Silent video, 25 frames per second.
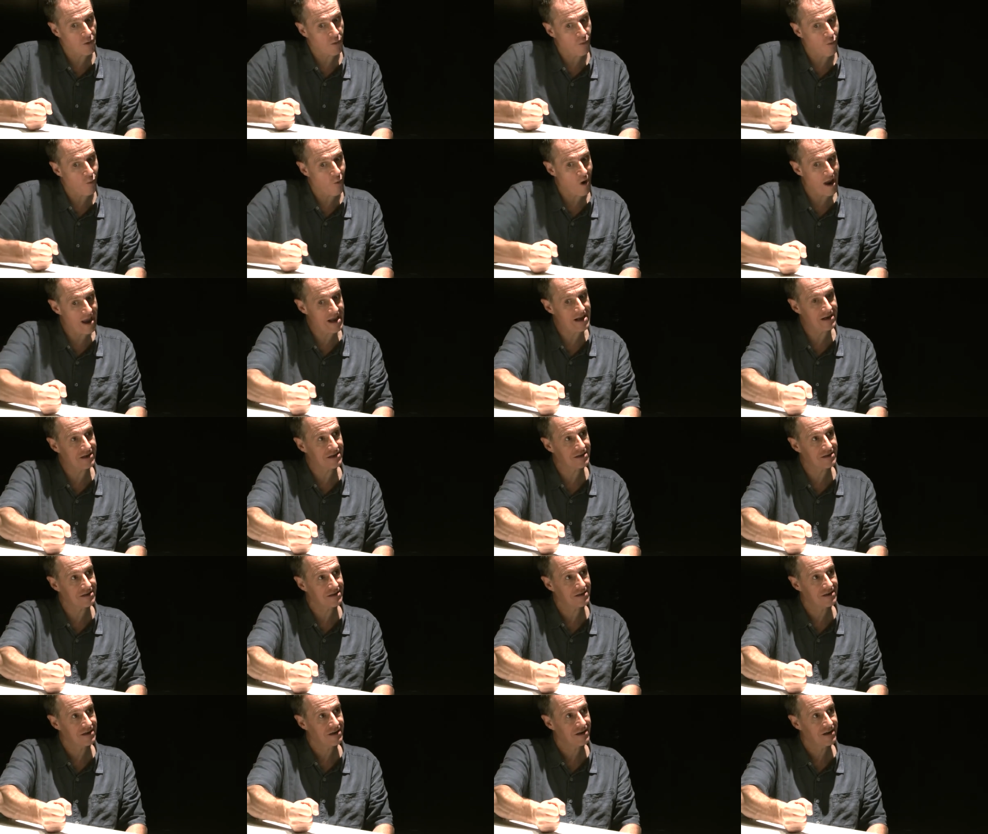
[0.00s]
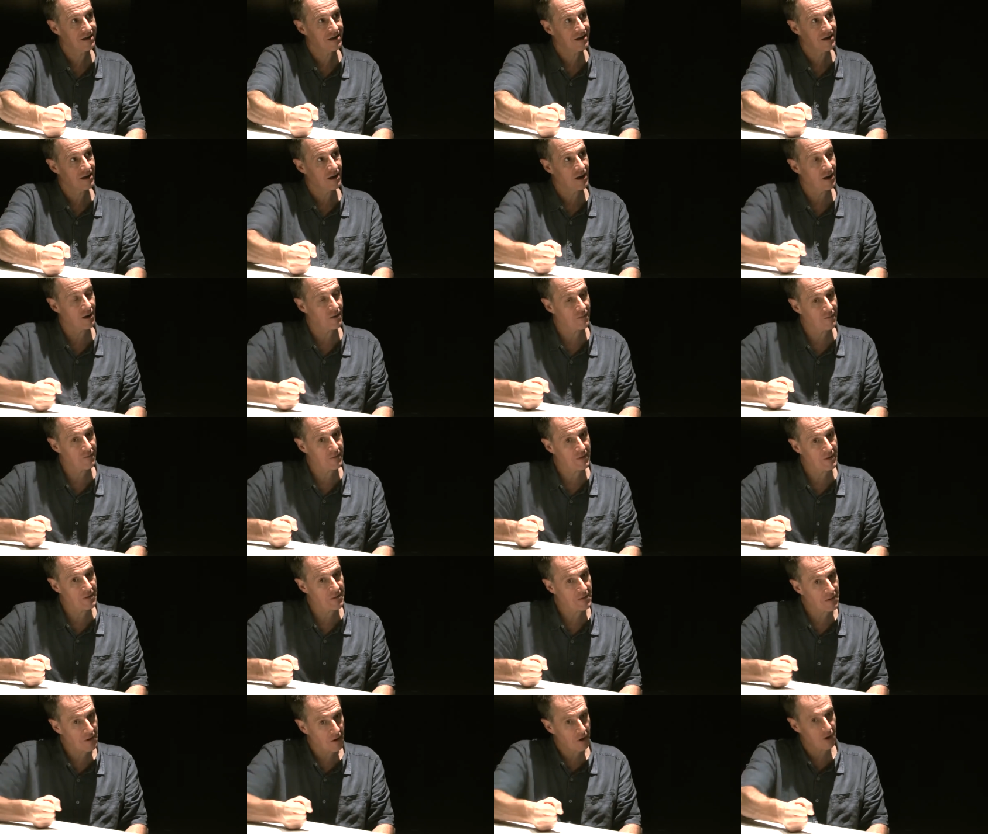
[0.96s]
the weight of the
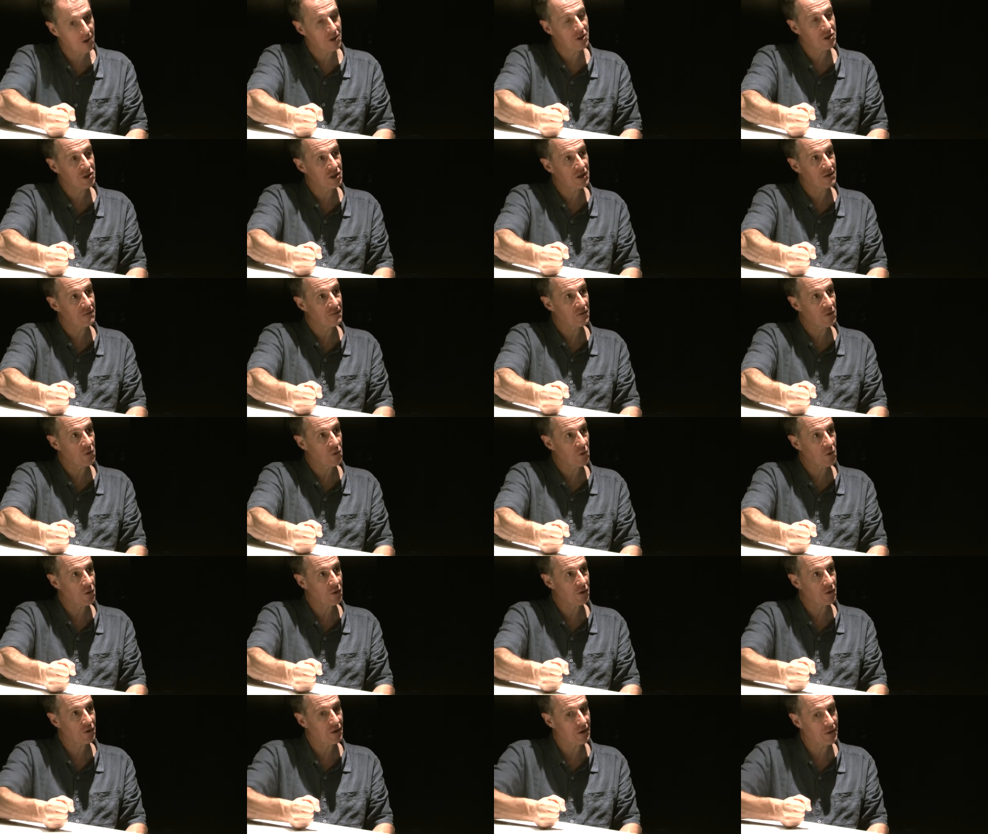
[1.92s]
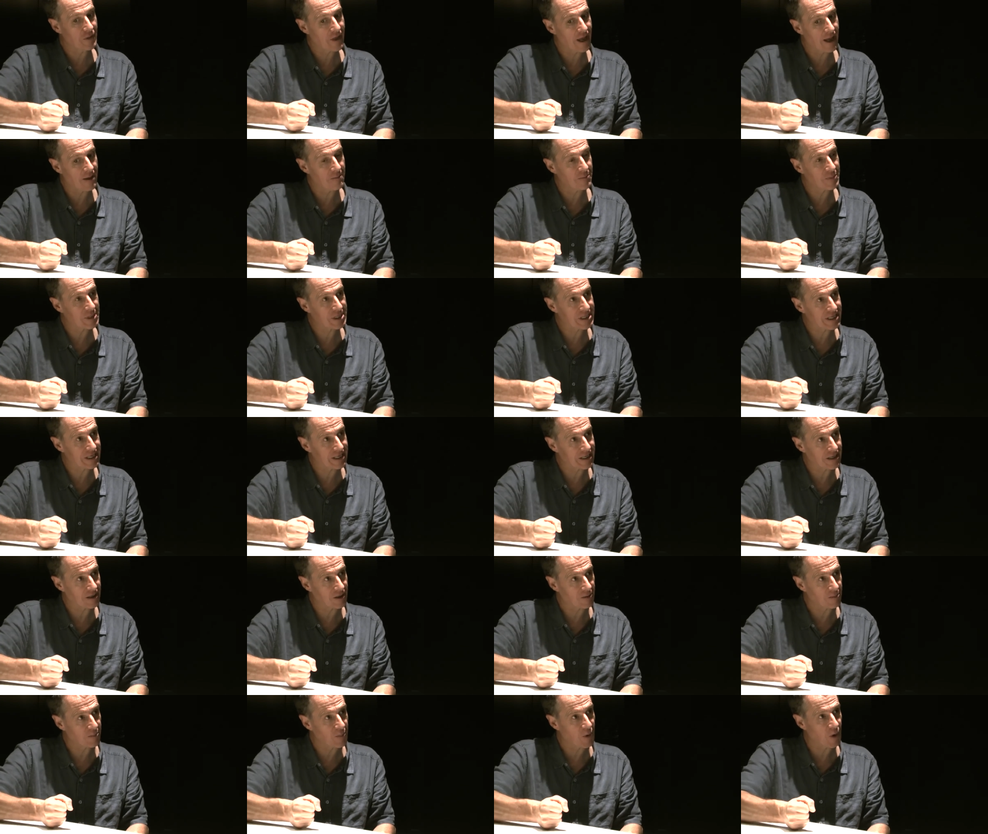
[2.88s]
theology of the author at that
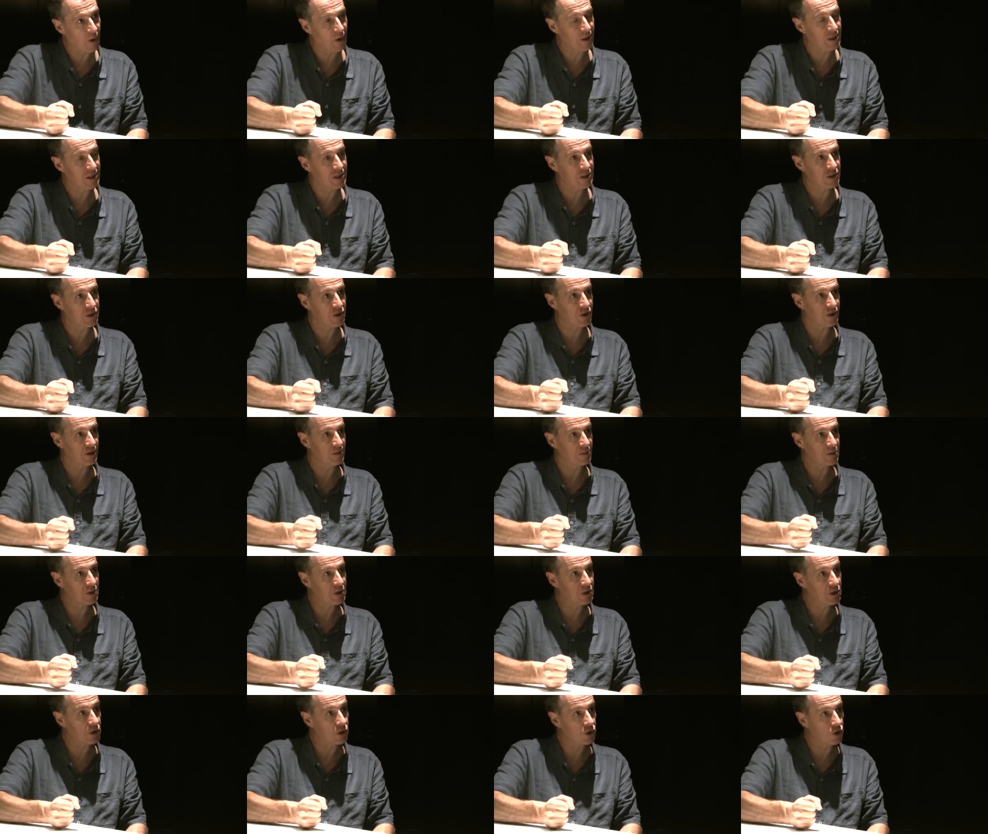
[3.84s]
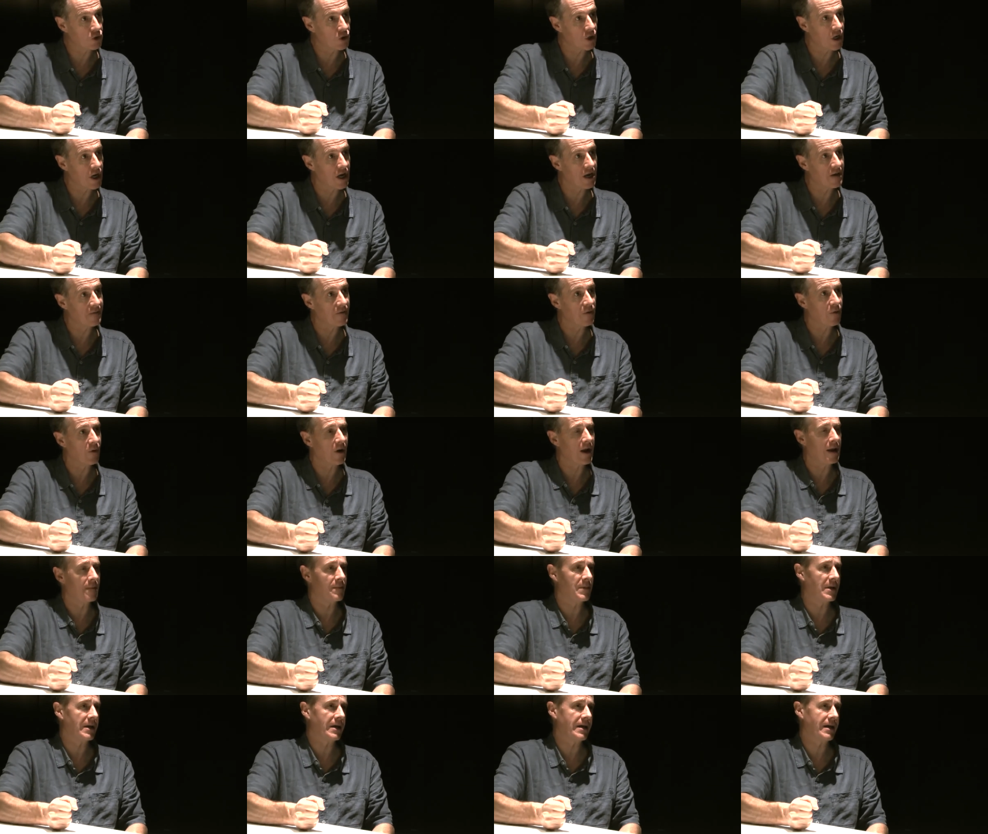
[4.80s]
particular point in Scripture to drive your
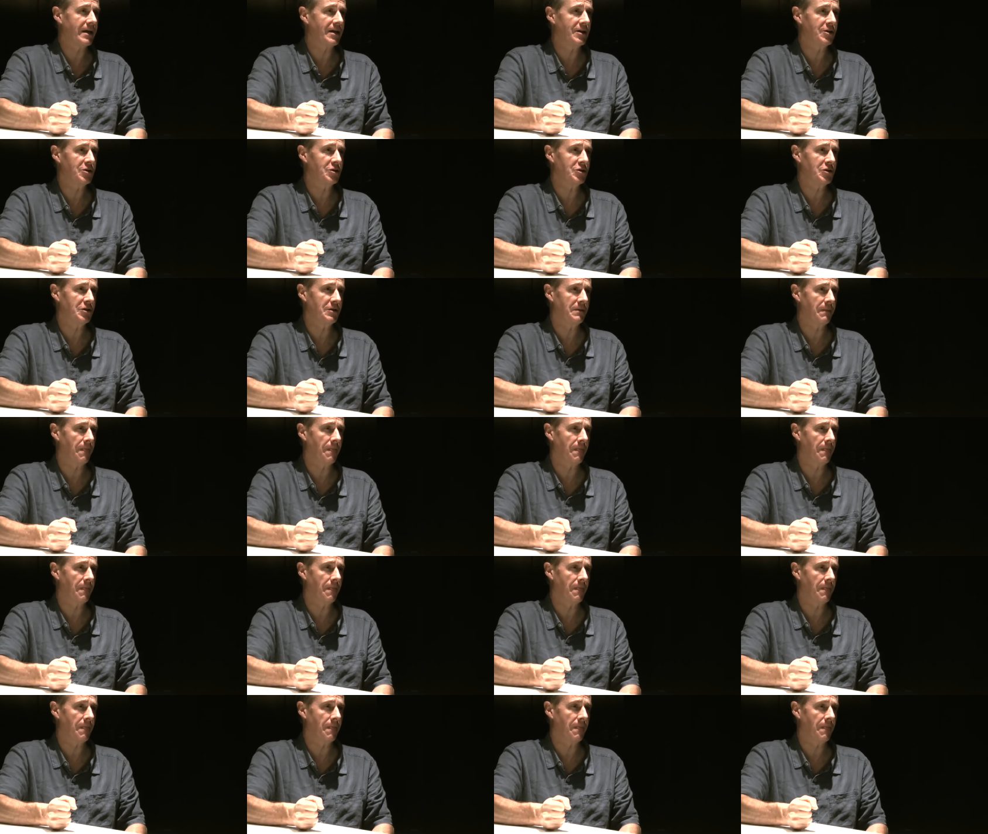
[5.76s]
application.